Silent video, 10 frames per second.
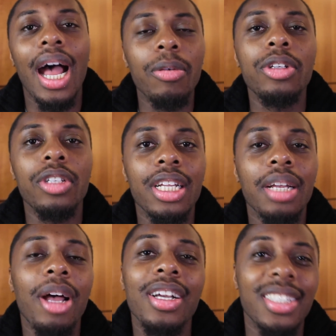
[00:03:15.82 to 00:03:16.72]
I usually think
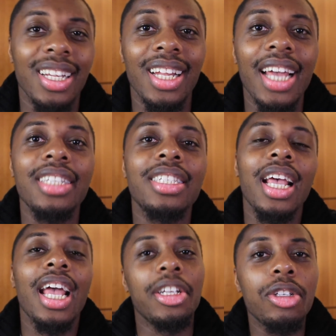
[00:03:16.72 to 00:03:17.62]
about is a lens.
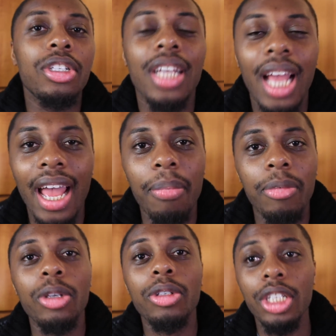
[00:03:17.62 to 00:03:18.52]
Usually I am
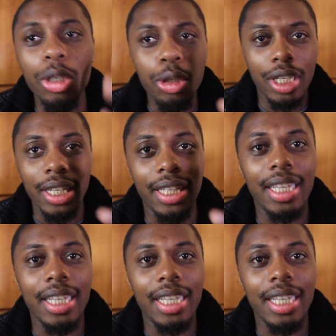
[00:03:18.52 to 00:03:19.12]
using